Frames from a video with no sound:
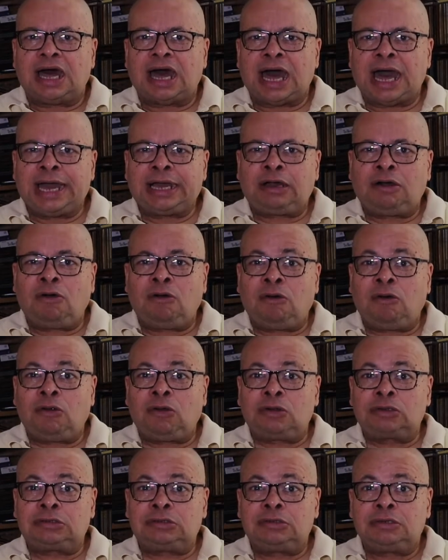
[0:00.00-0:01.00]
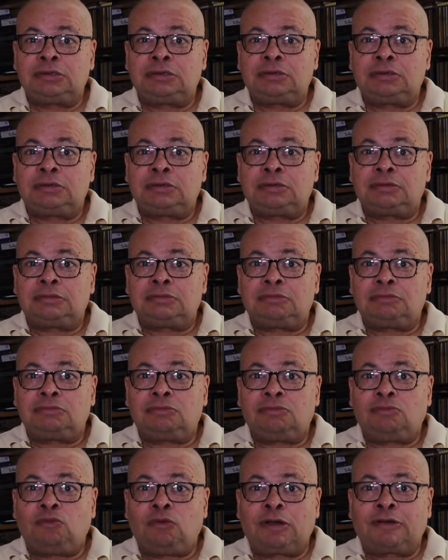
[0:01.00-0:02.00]
I called
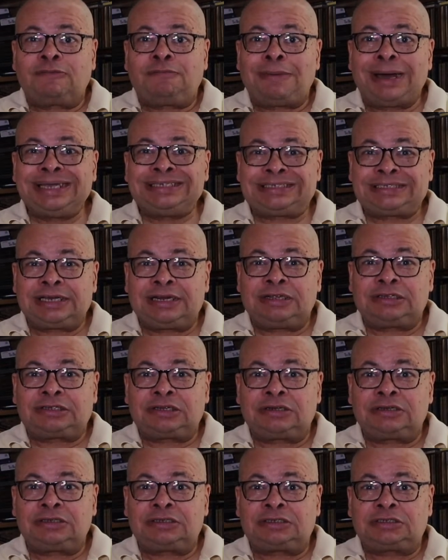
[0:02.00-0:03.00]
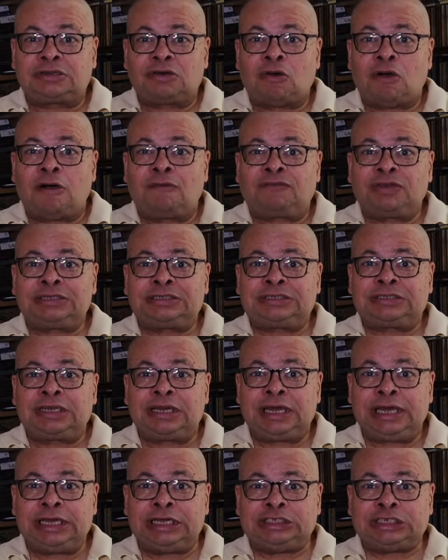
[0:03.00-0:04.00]
one of my senator's office
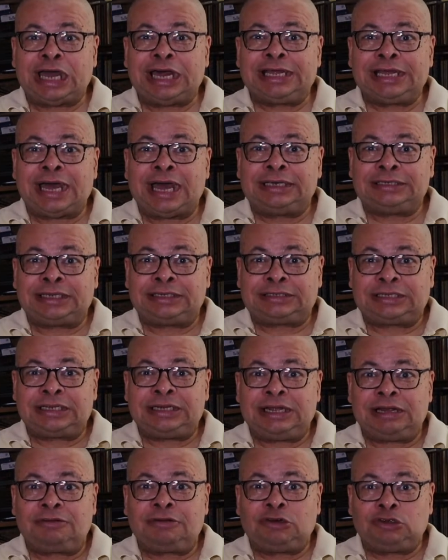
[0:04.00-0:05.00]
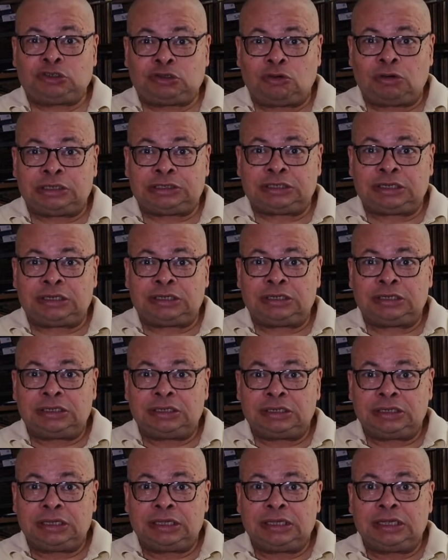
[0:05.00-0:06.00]
today, Johnny Isakson, here in Georgia,
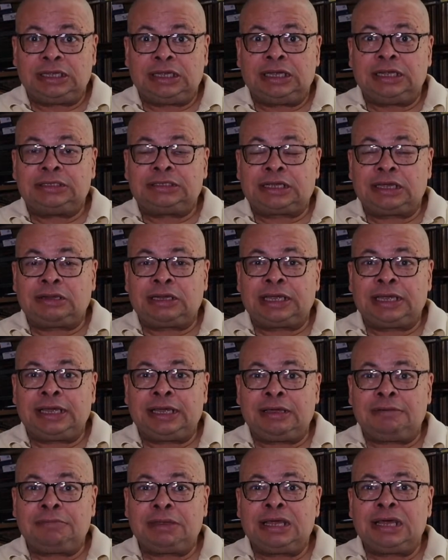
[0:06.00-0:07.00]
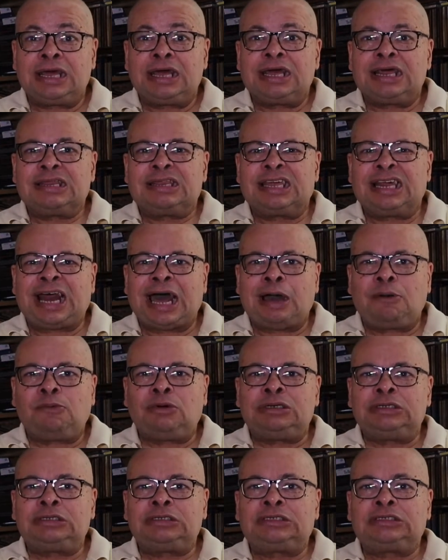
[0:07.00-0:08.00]
telling him that I
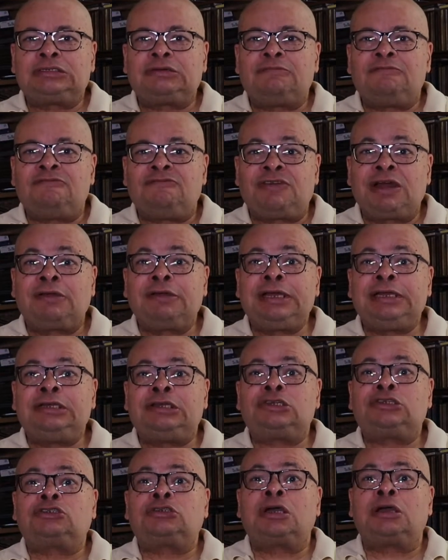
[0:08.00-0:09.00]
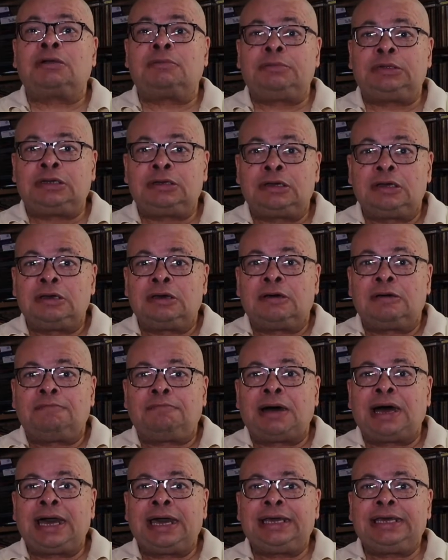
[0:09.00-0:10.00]
was very disturbed
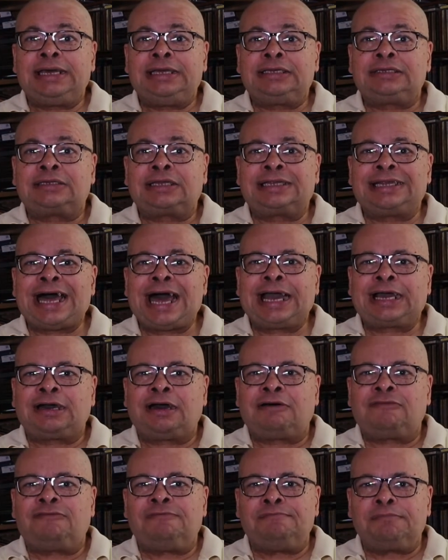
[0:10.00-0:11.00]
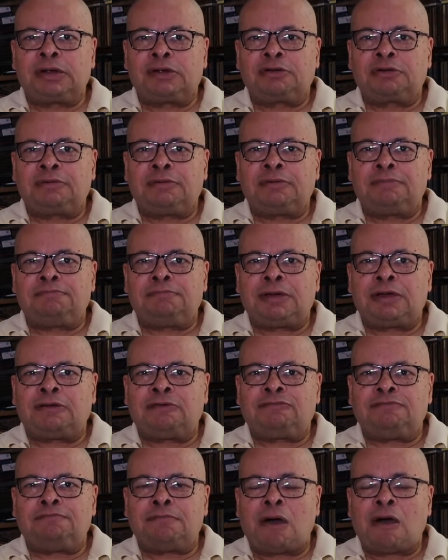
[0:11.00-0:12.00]
by his lack of
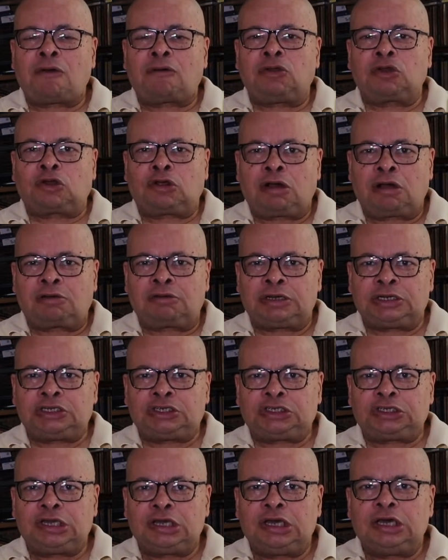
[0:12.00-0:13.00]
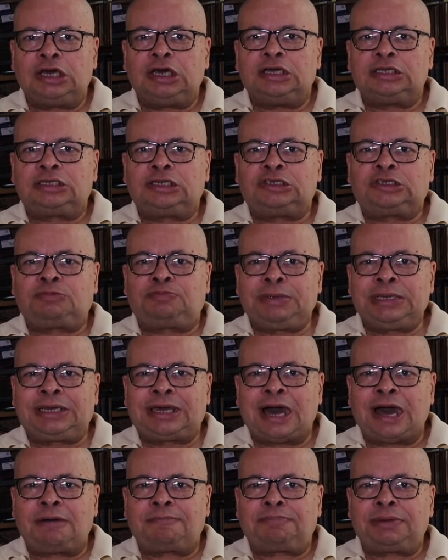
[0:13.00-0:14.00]
moral courage to
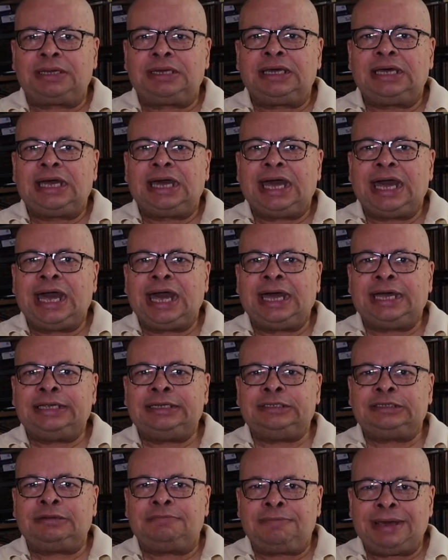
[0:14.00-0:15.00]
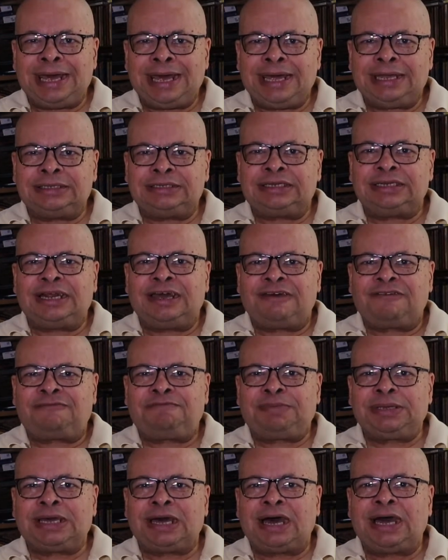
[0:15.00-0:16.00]
speak up and demand an
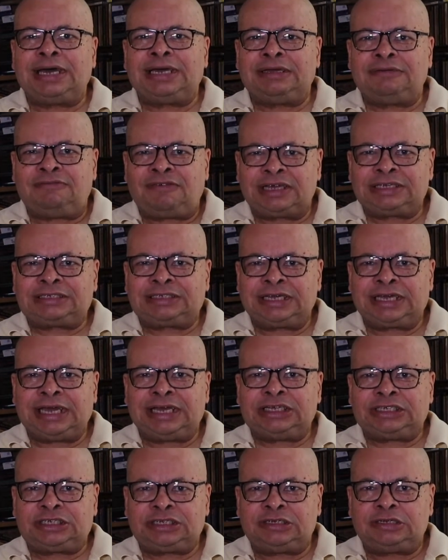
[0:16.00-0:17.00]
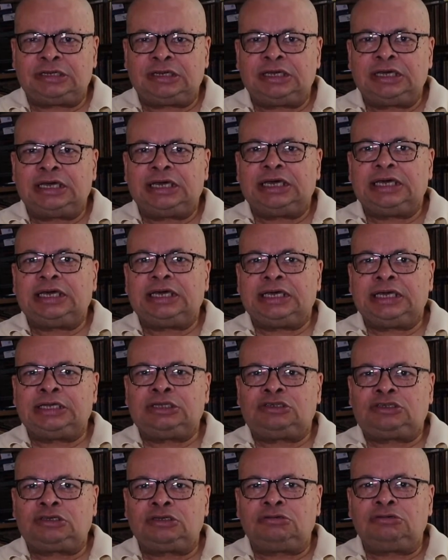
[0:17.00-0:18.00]
FBI investigation
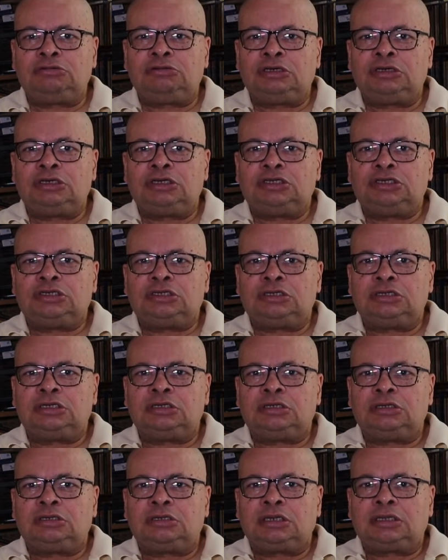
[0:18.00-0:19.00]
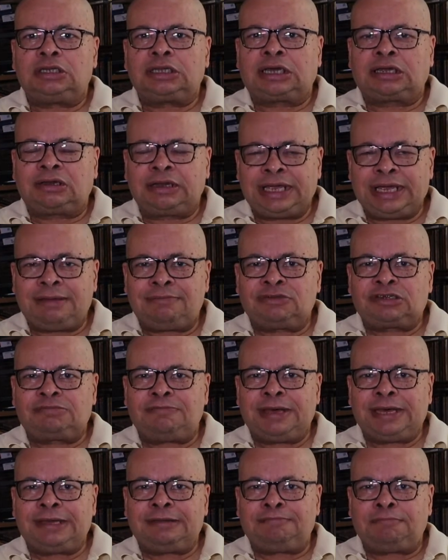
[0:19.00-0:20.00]
into the claims
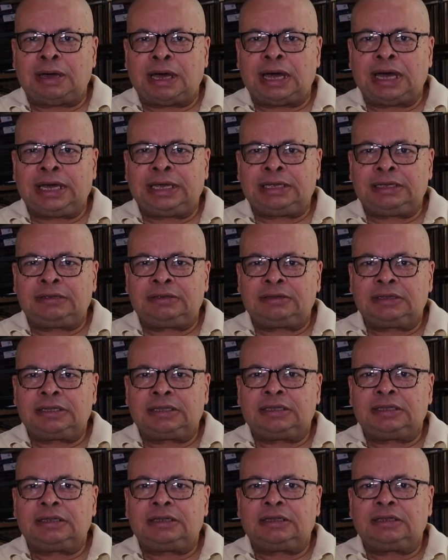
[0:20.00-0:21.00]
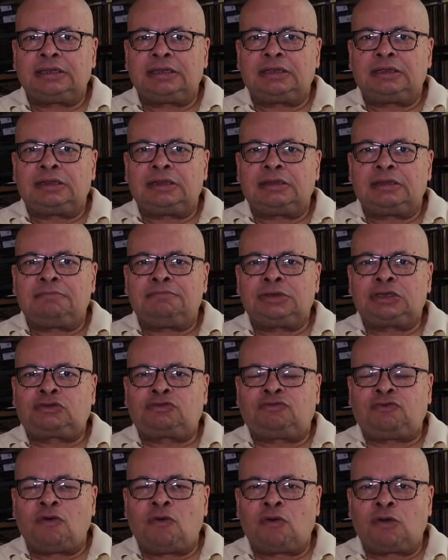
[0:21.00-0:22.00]
made by Ms.
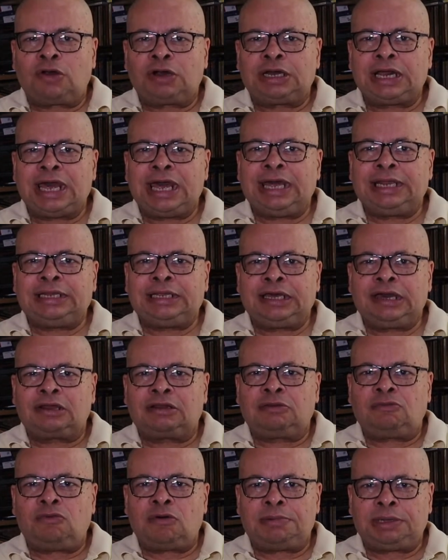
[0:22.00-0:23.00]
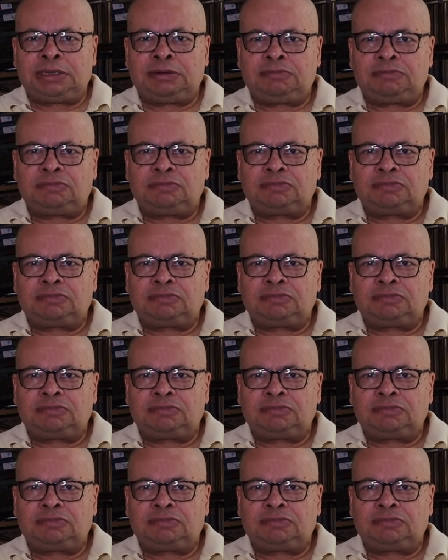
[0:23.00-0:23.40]
Ford and the other woman.